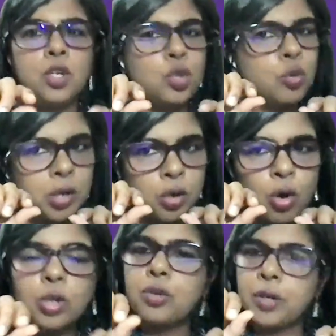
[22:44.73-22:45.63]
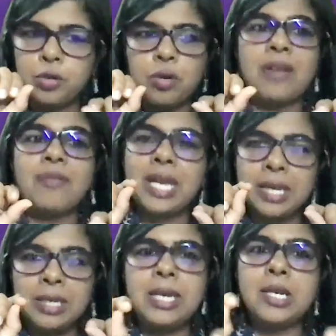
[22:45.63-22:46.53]
you are not going to have
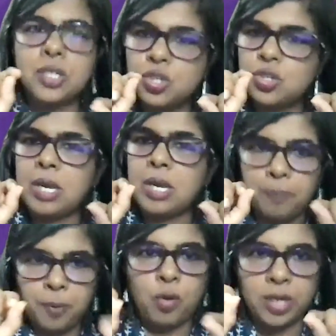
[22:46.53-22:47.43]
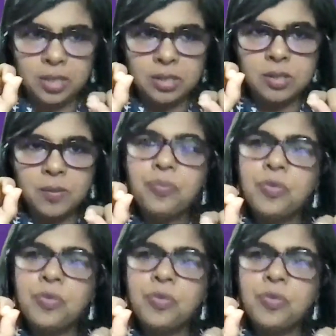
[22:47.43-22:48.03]
engaged employees.